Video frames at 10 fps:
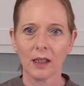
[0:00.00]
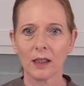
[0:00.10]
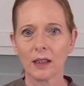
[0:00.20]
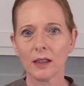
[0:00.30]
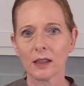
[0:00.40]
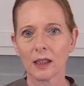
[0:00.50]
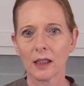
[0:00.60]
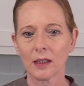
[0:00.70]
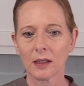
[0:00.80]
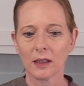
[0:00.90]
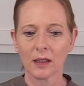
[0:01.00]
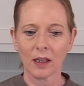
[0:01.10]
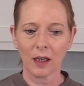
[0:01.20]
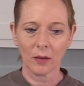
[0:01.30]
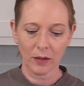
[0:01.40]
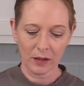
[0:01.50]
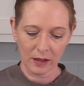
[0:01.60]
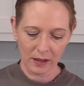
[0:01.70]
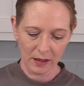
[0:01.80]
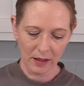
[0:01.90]
at least 18
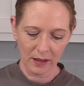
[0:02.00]
hours.